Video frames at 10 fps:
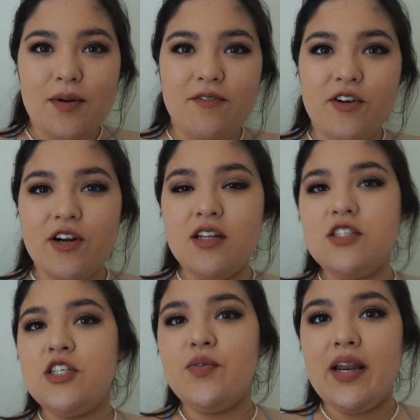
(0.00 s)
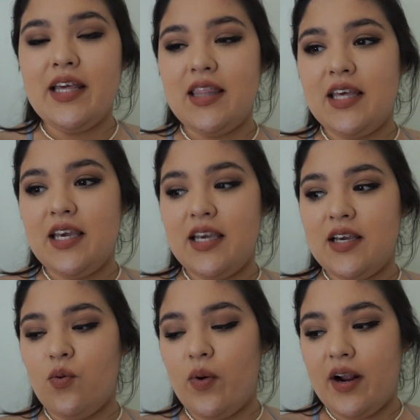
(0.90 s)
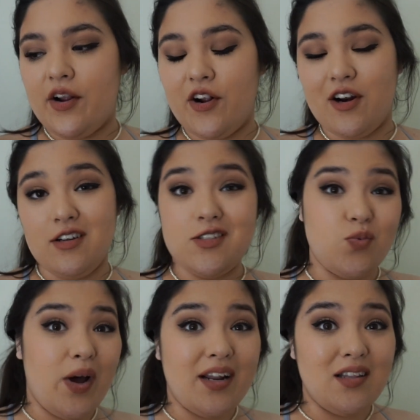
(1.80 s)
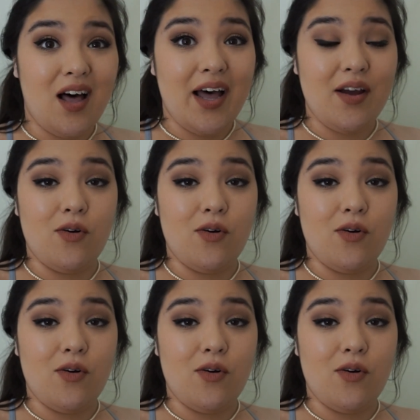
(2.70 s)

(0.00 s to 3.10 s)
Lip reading: but if you're gonna do anything where you're gonna sweat a lot,